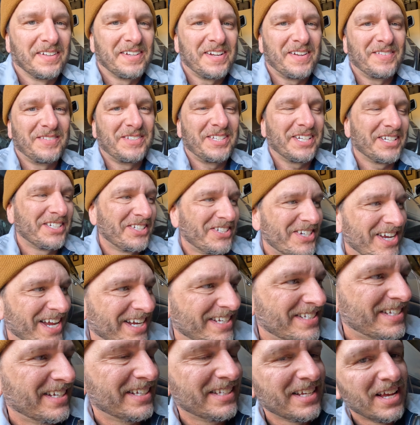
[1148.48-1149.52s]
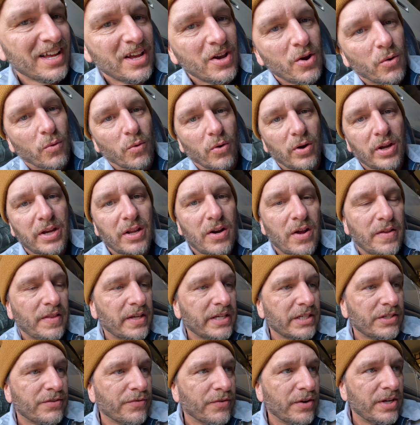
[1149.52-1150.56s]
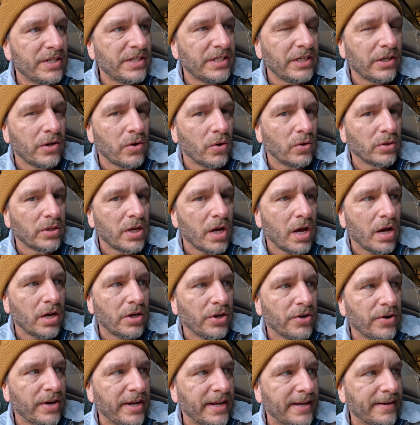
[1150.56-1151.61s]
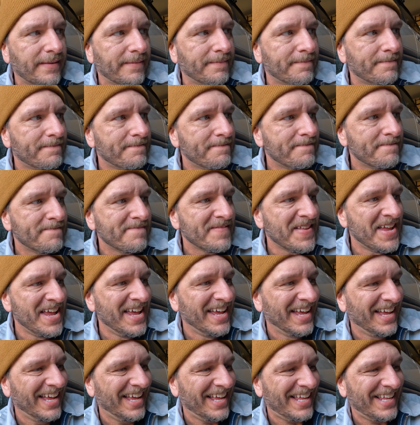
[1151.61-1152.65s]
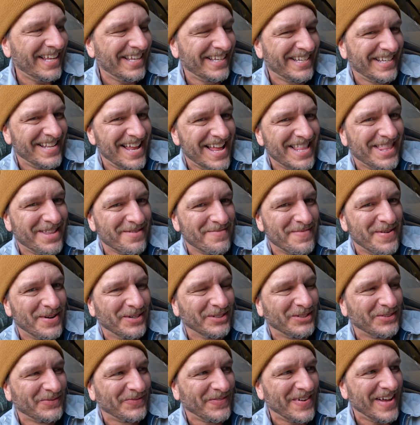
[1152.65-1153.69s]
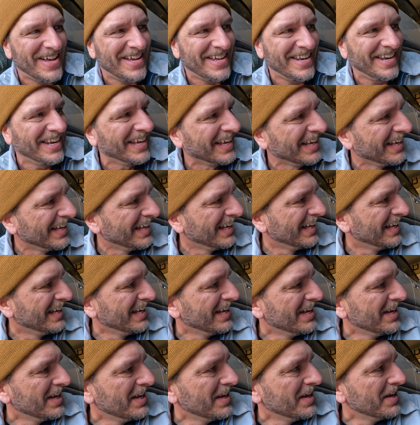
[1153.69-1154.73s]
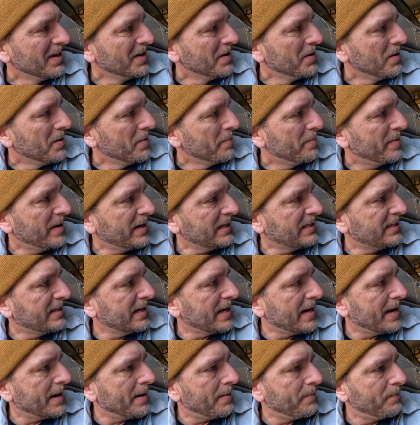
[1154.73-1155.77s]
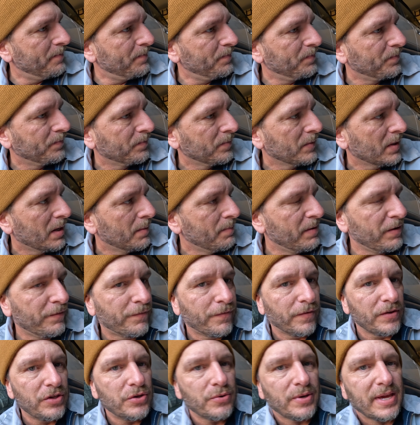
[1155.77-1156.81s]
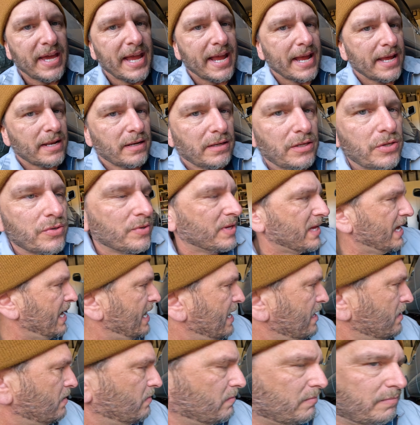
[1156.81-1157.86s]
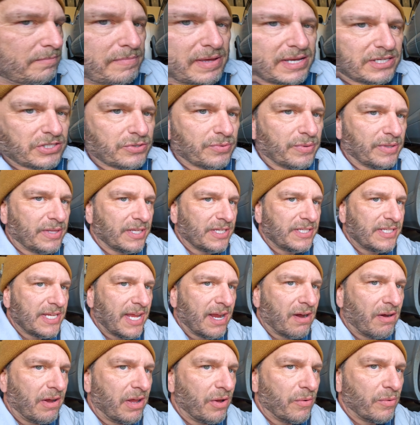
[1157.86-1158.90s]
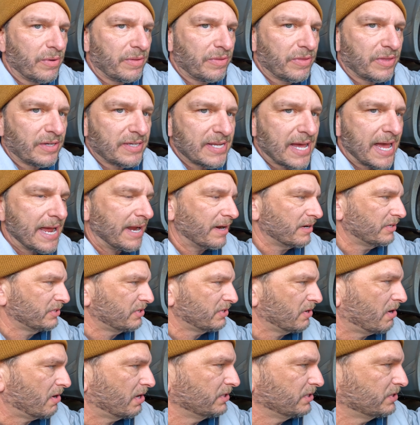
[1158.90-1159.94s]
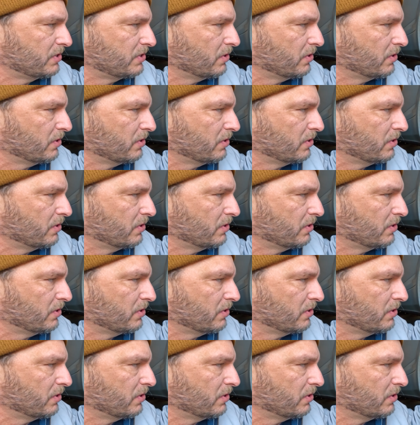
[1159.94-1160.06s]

I have 6 jack stands. Working on this freezing cold concrete, it's not the most fun. But you can't mess with this area with the tires on.